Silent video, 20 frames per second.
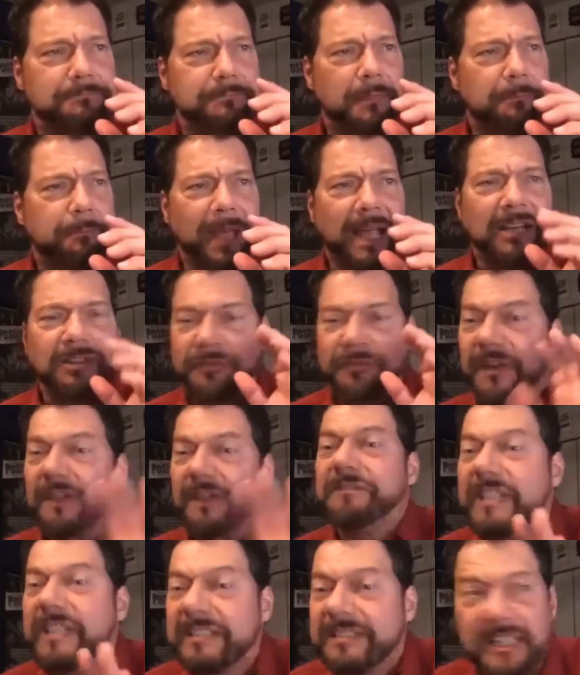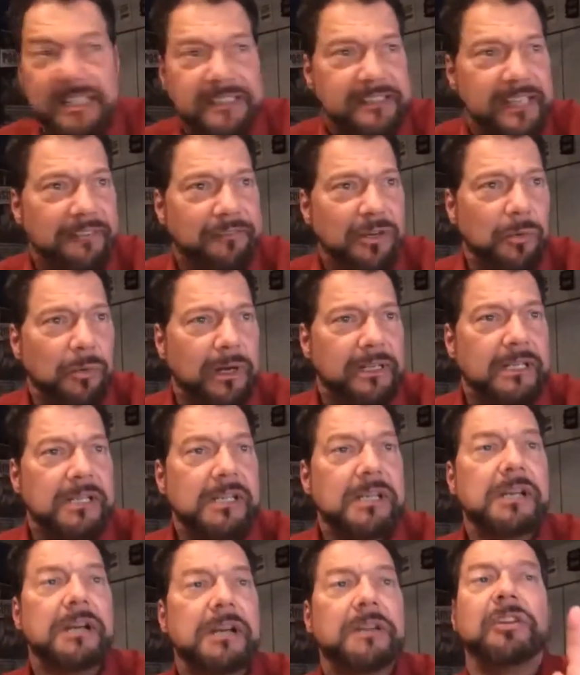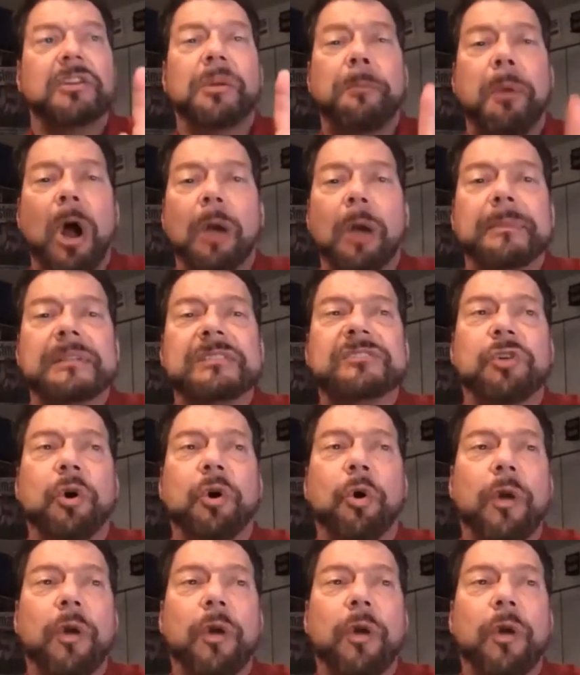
Page 56, everyone. The department store